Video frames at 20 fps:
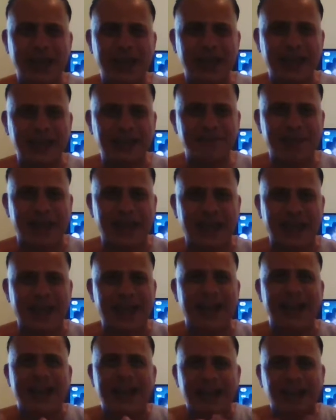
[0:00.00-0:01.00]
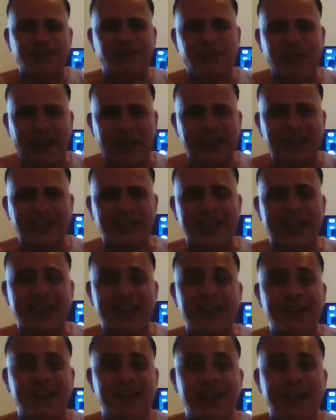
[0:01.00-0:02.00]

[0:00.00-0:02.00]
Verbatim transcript: is me. Let's face it.